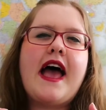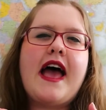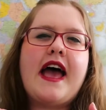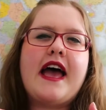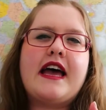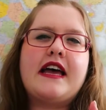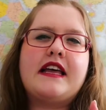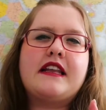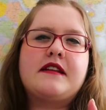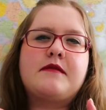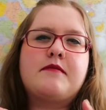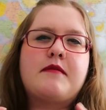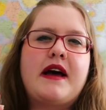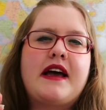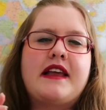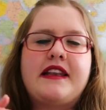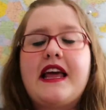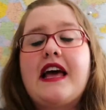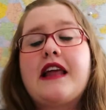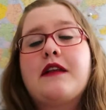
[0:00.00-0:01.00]
and
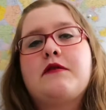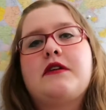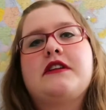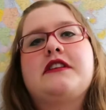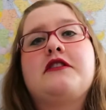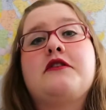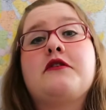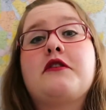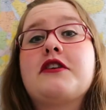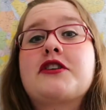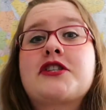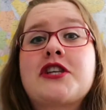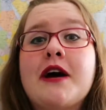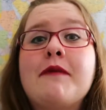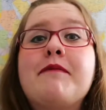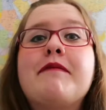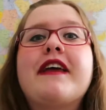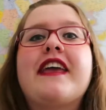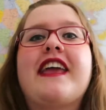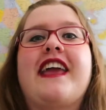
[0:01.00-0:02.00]
my dad wanted to go
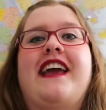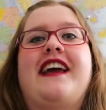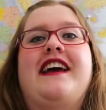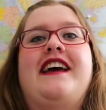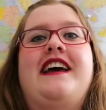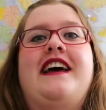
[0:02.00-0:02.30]
shopping